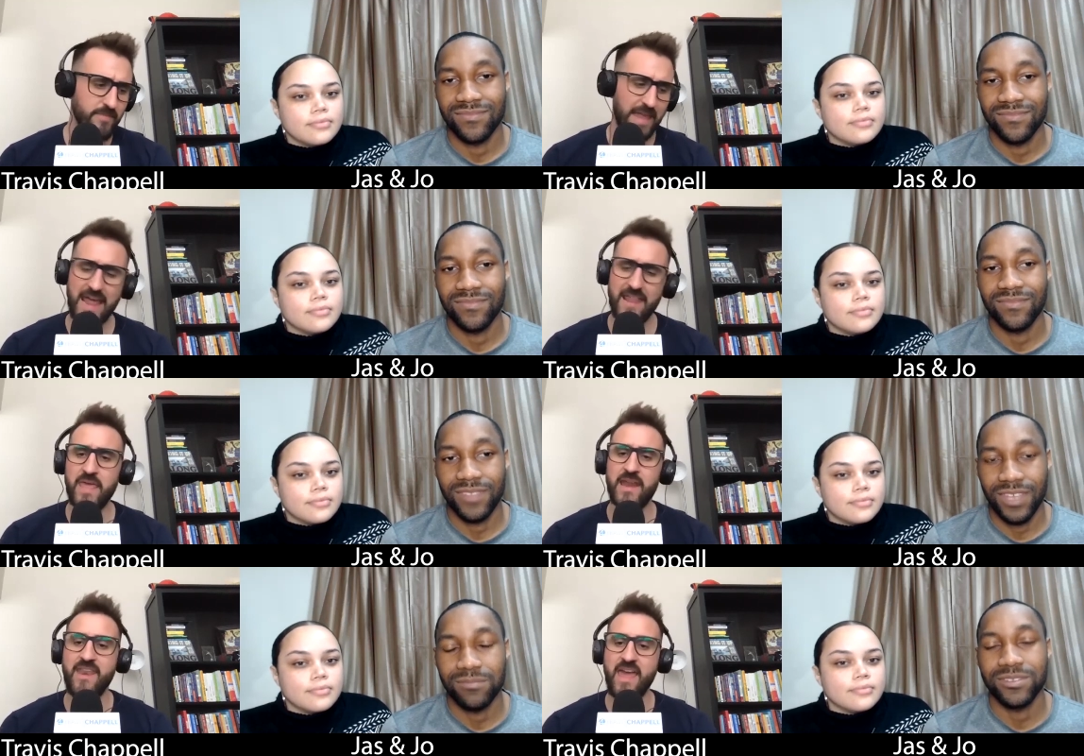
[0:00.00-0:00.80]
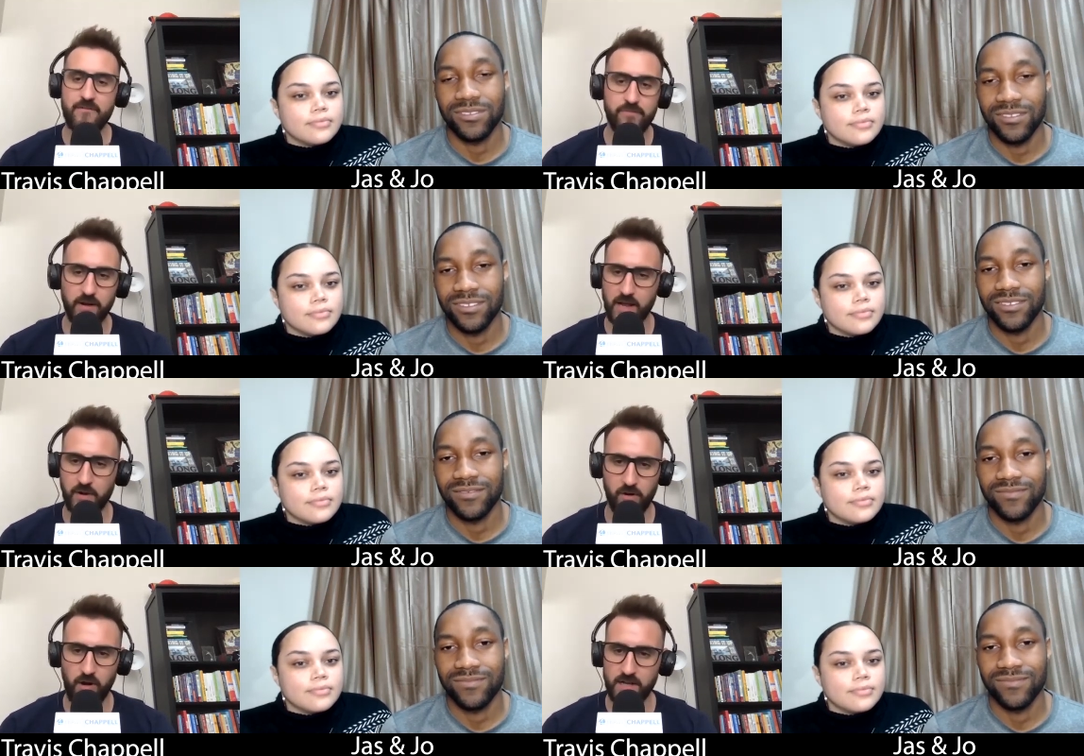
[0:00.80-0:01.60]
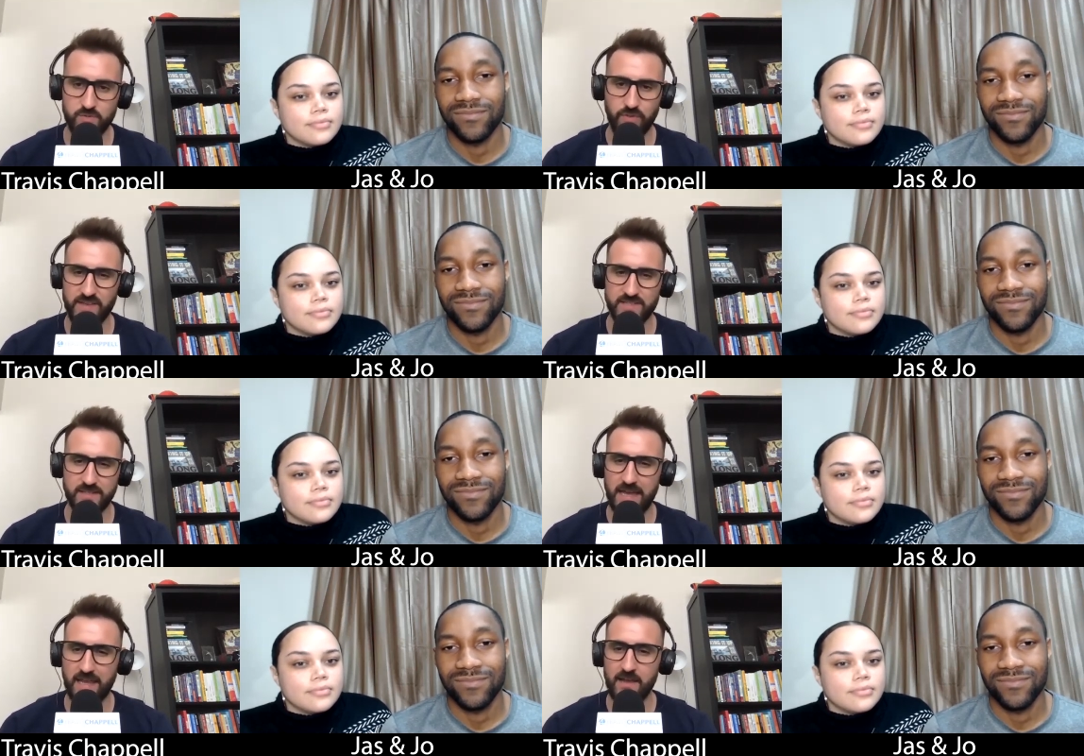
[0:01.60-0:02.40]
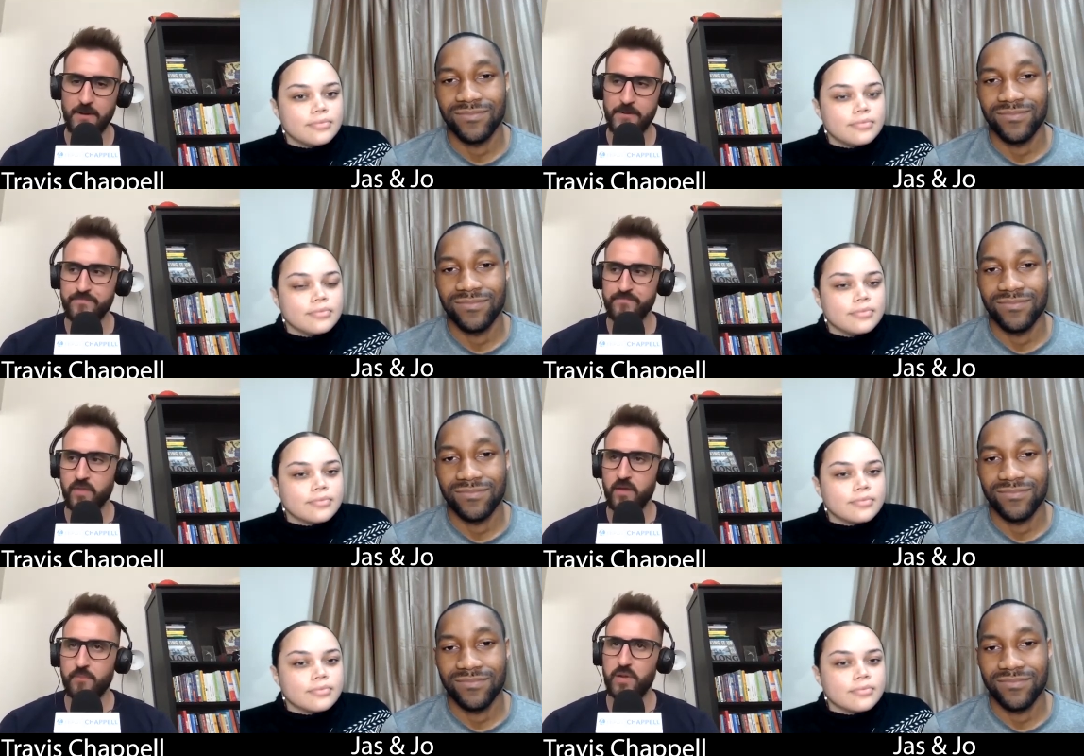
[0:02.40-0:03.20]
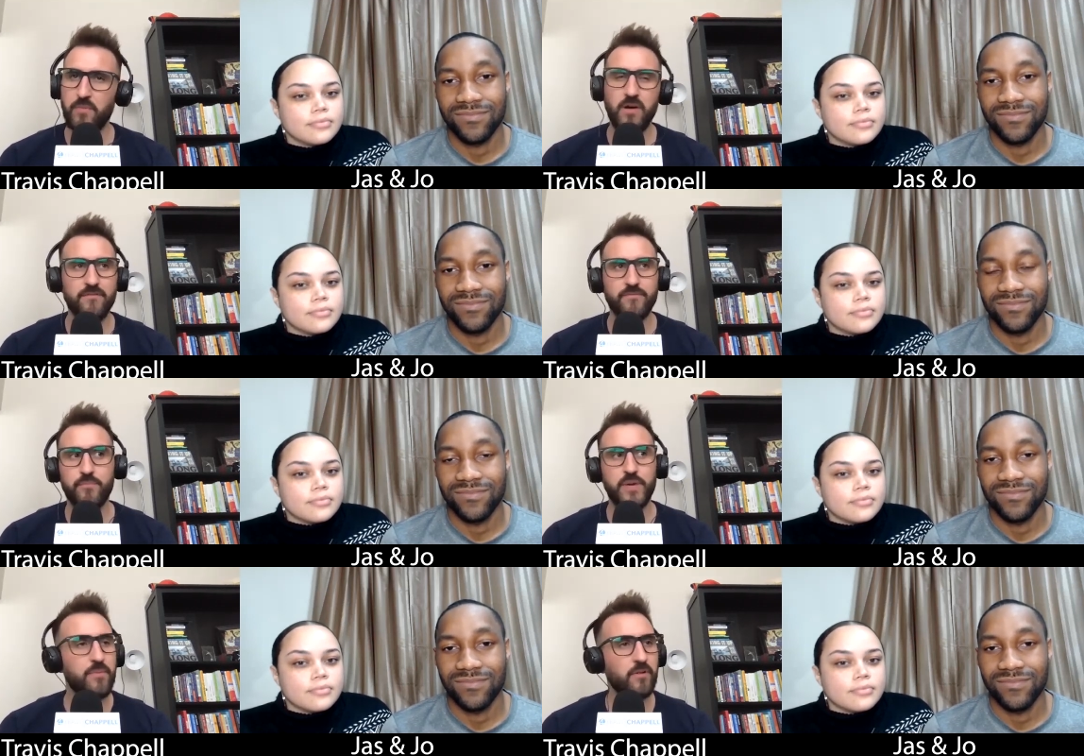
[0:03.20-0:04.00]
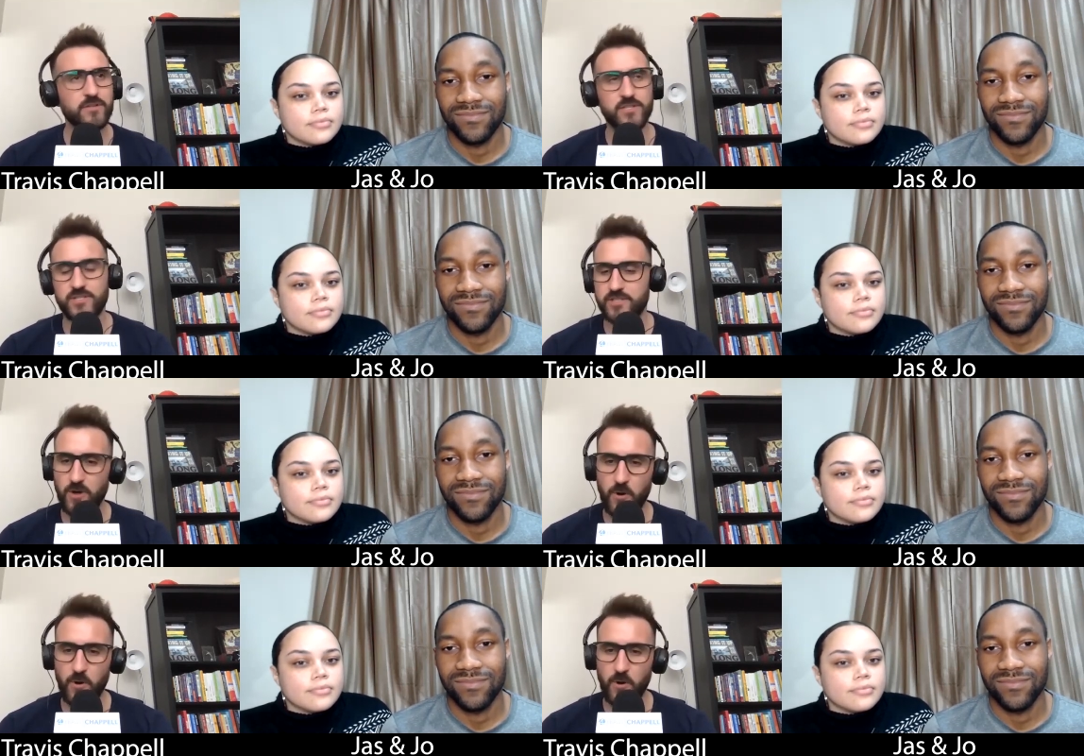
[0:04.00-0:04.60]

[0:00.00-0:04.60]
Speaker 1: and then never come across with this like people have people are so